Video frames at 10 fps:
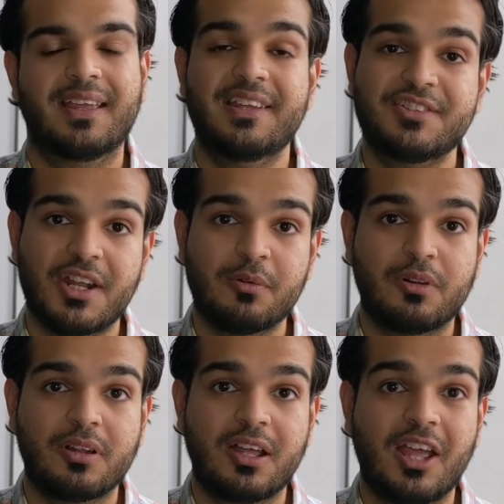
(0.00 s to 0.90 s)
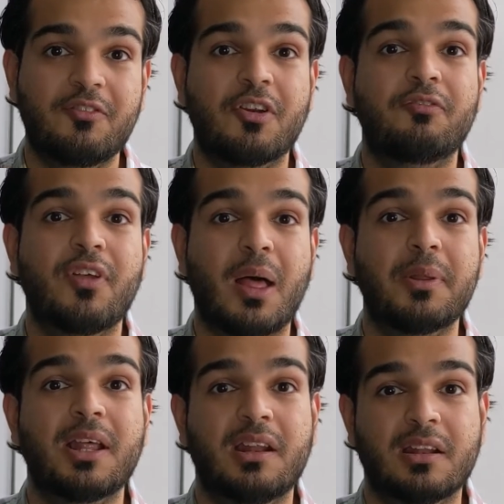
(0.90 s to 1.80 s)
In general, if your
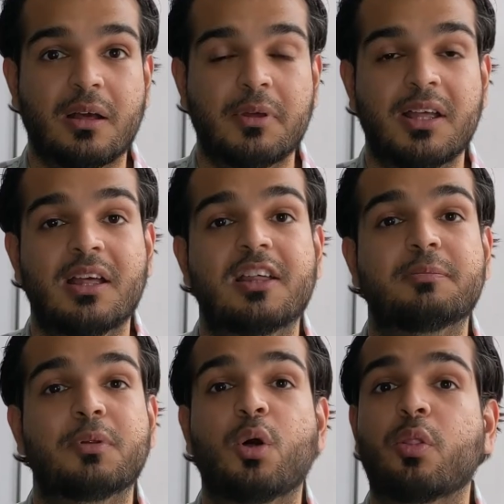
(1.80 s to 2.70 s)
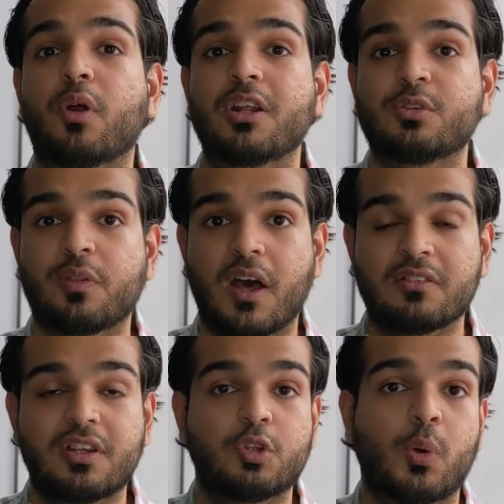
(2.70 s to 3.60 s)
family net income is below
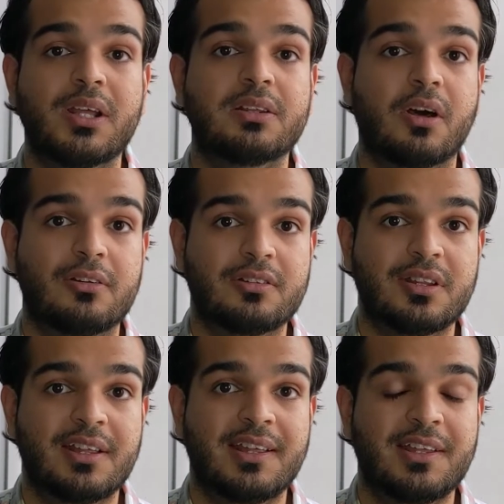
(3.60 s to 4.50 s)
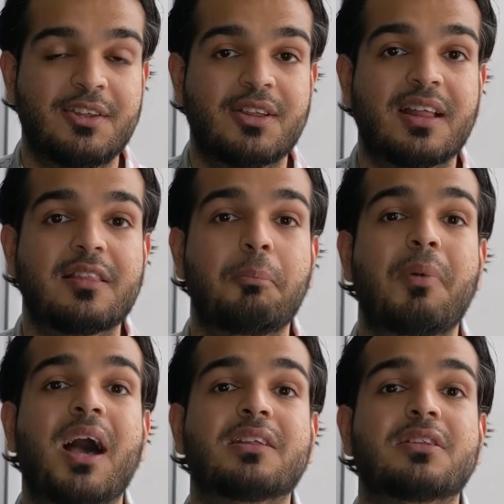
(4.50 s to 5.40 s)
$32,028, you'll get the
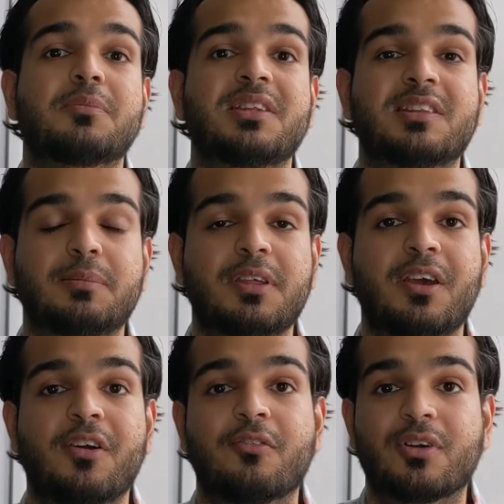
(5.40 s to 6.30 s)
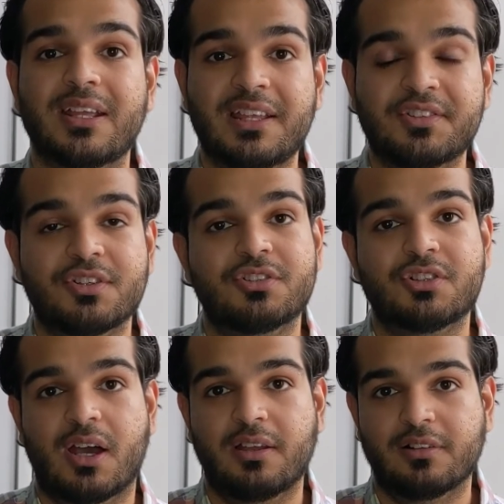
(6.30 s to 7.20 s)
maximum CCB for each
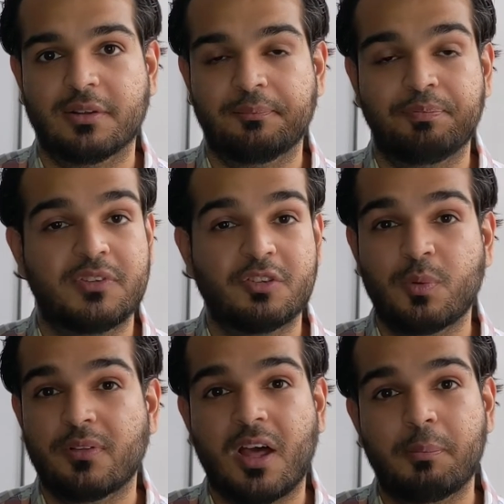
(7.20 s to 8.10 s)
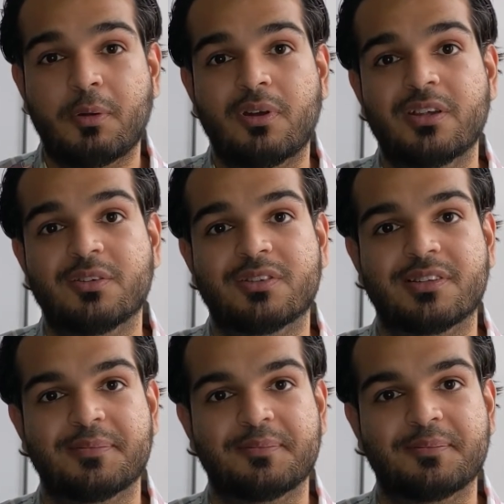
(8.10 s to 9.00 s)
child. This will not be reduced.